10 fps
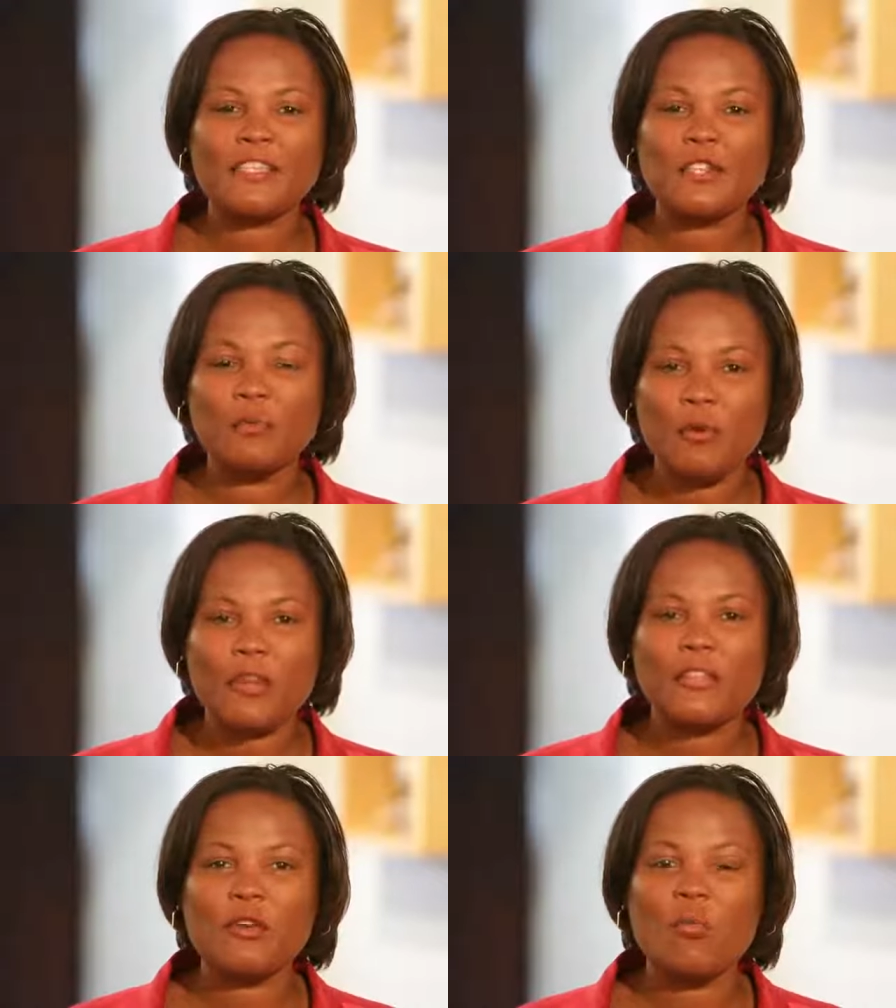and
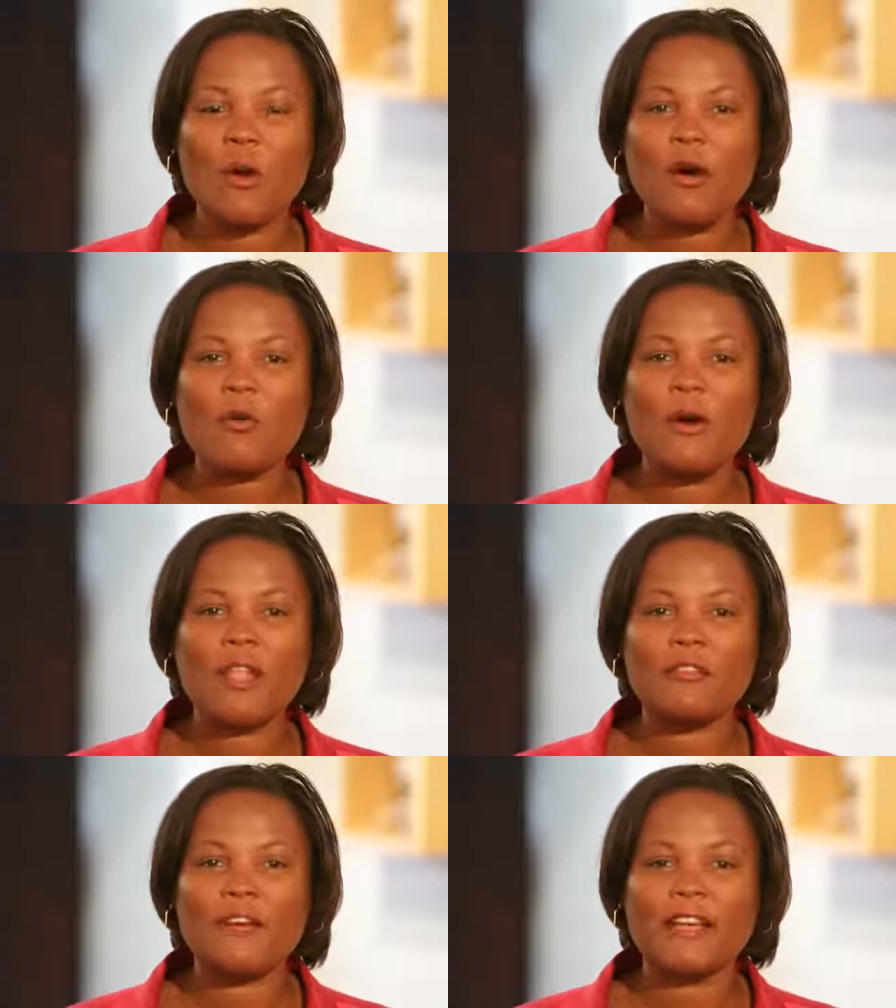supporting the well
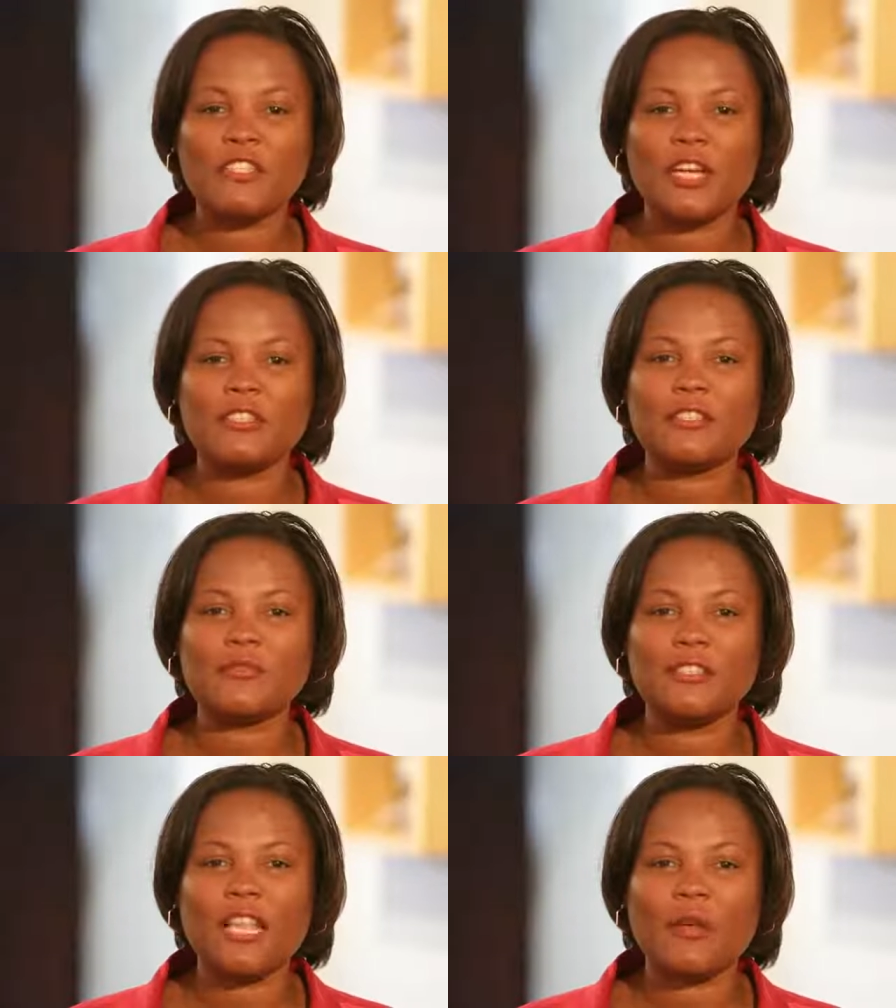qualified
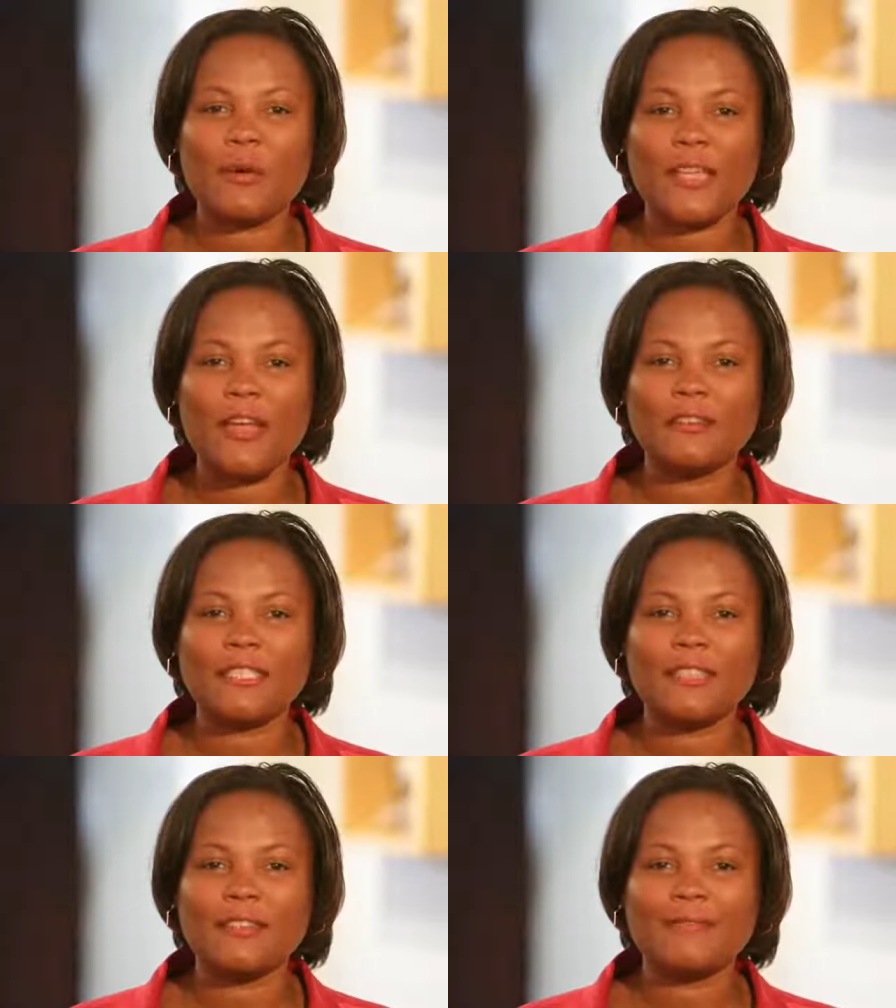judges for Delaware County.